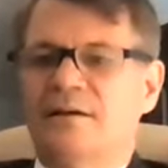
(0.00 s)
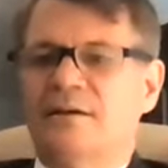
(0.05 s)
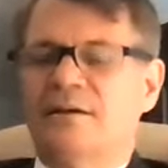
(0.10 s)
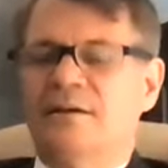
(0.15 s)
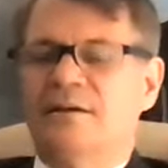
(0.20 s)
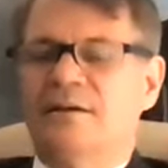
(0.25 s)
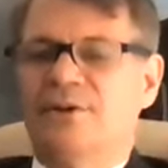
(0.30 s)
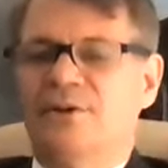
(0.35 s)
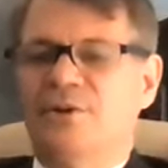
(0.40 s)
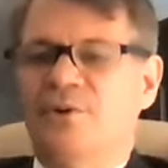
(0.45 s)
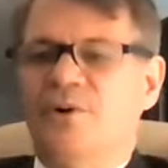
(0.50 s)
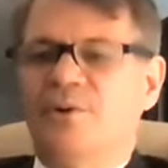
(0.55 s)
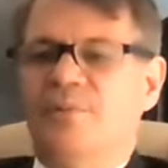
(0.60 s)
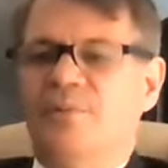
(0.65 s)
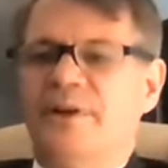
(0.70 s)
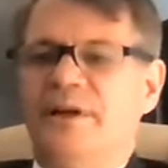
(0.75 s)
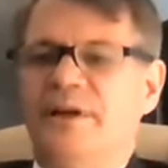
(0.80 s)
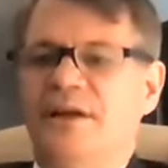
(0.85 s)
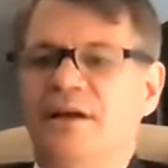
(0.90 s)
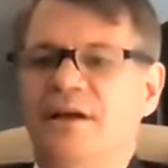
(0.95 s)
You will
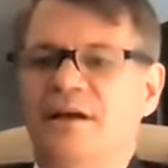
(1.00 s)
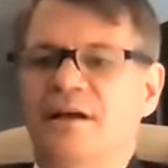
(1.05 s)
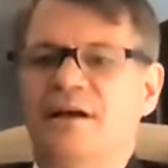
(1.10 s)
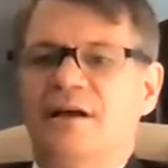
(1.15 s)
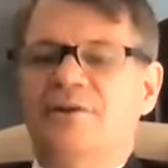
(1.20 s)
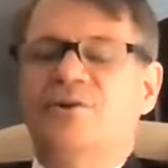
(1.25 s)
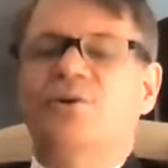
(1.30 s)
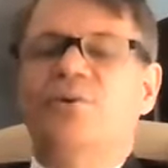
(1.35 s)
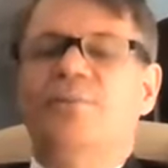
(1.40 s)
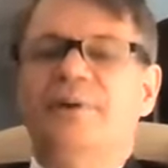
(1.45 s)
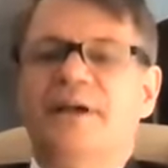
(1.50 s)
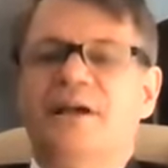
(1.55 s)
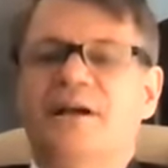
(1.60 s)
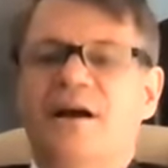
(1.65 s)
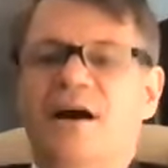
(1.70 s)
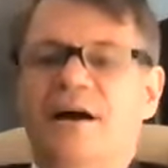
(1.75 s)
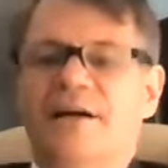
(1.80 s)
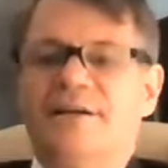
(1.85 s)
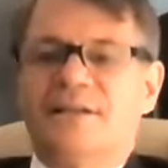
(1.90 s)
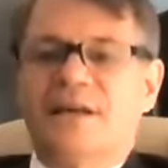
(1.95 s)
be
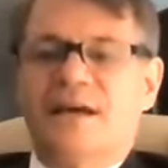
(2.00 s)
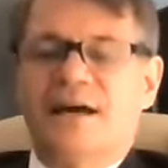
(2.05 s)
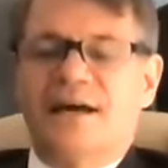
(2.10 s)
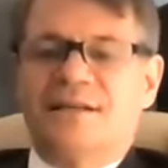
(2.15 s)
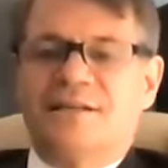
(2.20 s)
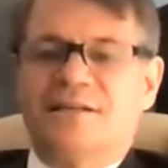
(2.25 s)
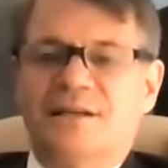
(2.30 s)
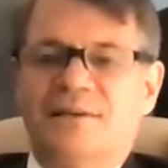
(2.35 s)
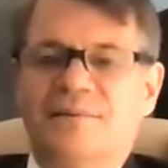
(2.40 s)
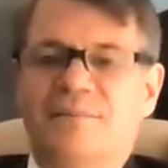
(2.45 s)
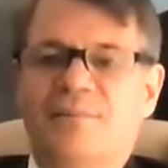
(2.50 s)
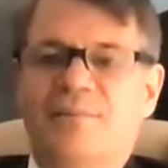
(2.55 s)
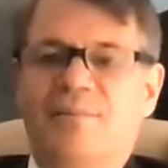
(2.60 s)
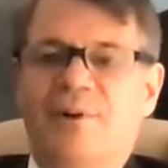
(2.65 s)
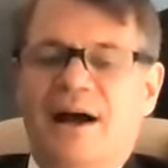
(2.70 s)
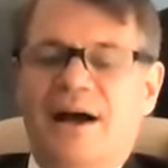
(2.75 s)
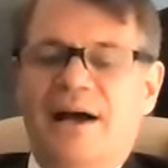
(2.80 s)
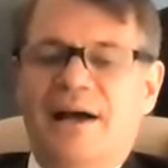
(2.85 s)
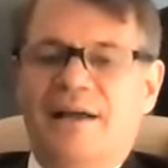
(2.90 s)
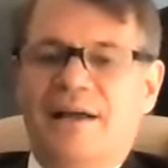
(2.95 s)
contacted
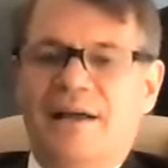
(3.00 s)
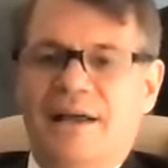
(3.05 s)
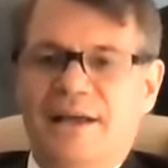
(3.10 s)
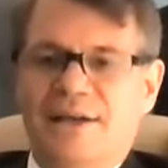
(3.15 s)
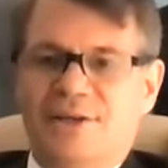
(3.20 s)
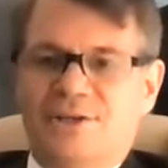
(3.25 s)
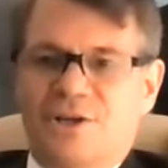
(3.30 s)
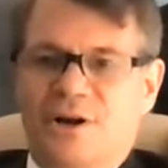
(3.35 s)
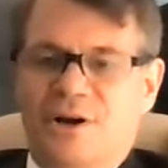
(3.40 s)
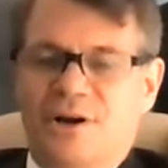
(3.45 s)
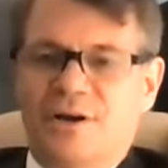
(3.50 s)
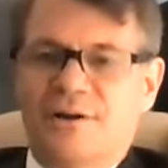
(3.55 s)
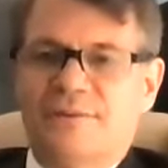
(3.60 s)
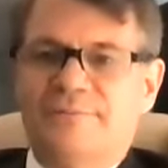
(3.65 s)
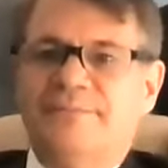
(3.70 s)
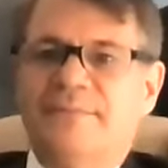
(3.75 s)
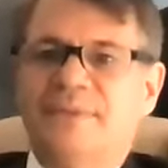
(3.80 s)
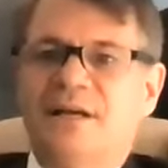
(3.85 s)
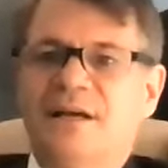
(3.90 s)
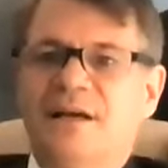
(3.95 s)
by HR,
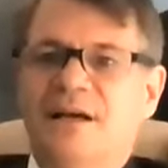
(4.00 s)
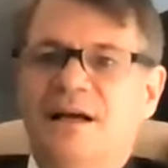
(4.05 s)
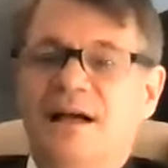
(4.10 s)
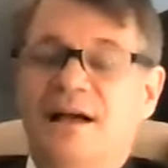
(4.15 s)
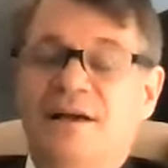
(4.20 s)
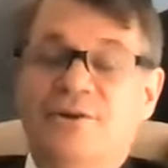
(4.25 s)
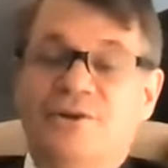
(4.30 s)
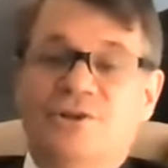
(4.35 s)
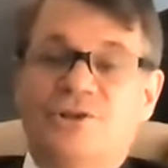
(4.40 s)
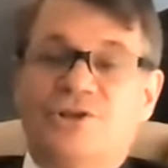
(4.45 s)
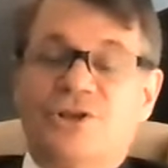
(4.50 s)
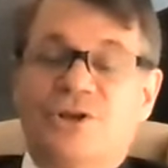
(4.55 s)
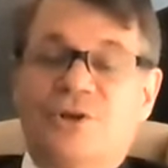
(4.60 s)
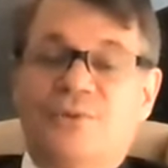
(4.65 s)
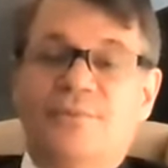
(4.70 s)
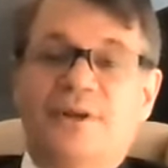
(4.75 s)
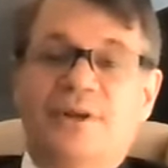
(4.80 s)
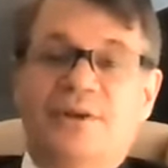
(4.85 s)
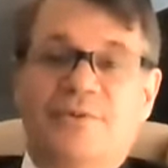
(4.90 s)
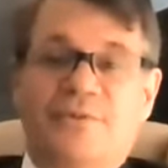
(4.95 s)
and you should
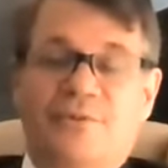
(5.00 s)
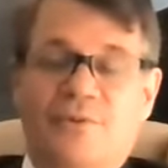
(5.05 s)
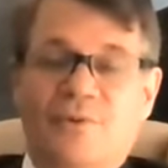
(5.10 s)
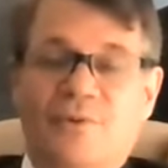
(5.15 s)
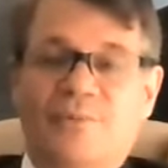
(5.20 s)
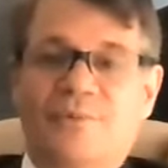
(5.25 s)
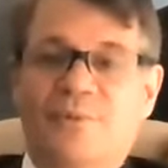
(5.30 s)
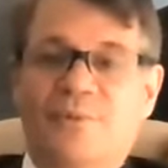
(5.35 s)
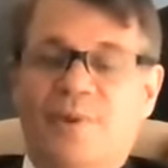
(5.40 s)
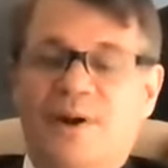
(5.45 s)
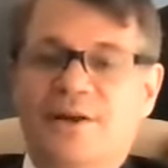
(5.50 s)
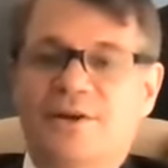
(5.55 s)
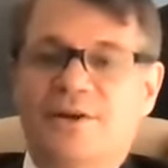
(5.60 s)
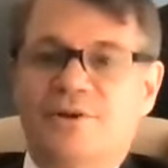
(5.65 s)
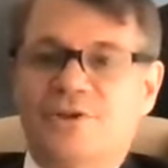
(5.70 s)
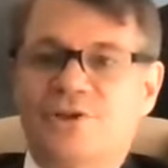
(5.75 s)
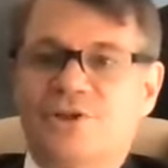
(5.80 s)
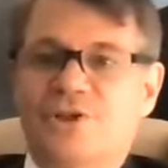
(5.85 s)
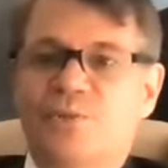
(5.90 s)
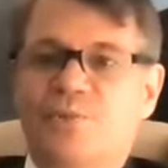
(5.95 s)
be informed by your
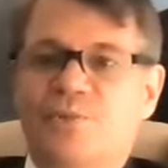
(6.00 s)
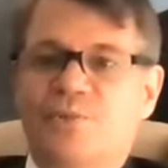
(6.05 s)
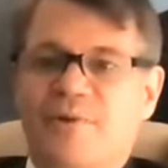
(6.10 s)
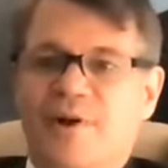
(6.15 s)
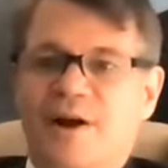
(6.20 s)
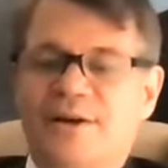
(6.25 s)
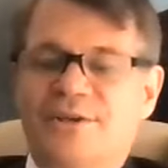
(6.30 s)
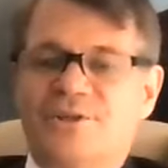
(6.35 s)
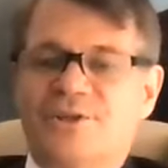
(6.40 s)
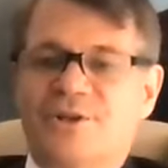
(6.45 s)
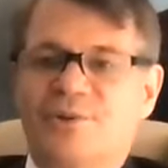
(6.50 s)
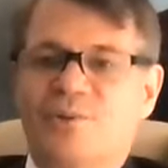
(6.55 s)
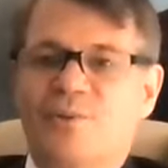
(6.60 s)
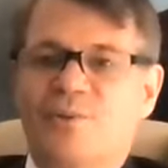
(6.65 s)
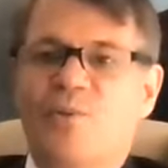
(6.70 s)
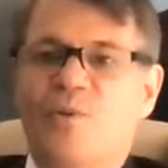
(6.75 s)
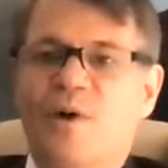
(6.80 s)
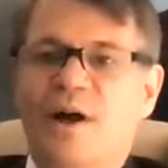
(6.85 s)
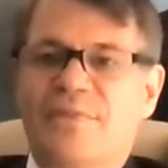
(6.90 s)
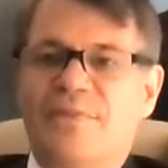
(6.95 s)
supervisor
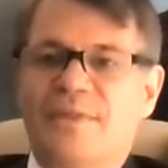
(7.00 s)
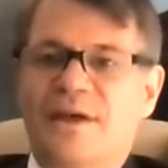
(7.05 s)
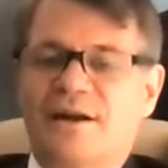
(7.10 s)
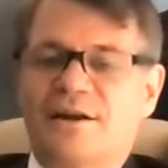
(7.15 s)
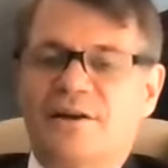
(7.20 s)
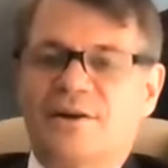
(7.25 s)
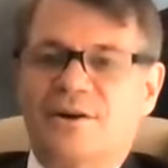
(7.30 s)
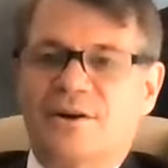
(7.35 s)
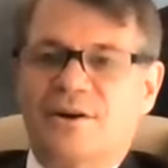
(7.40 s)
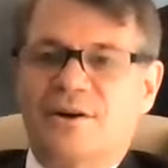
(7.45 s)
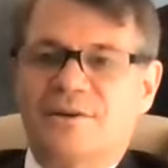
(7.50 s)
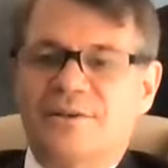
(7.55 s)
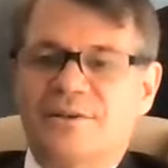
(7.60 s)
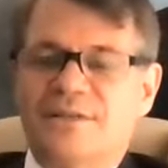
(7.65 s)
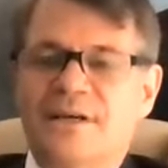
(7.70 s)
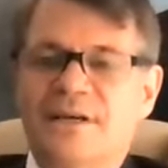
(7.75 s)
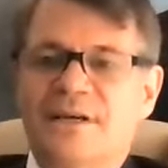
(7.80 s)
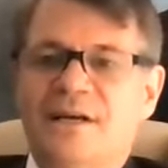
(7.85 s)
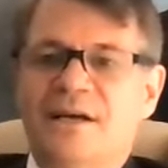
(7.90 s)
when that occurs.